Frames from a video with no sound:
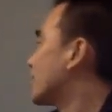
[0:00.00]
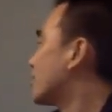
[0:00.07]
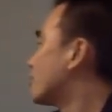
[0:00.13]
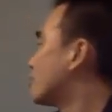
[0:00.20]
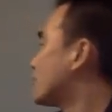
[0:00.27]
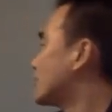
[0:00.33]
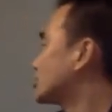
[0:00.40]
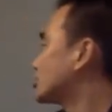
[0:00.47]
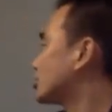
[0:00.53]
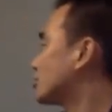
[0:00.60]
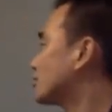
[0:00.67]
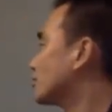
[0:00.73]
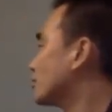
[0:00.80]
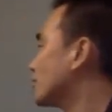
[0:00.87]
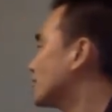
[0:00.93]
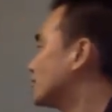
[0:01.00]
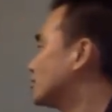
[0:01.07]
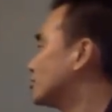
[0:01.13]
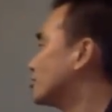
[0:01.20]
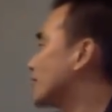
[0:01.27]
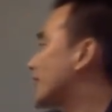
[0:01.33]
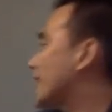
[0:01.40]
How much of a wave
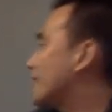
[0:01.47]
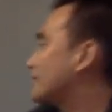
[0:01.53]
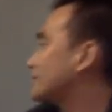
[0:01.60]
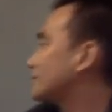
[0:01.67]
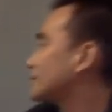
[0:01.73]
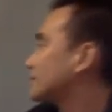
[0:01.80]
do you add?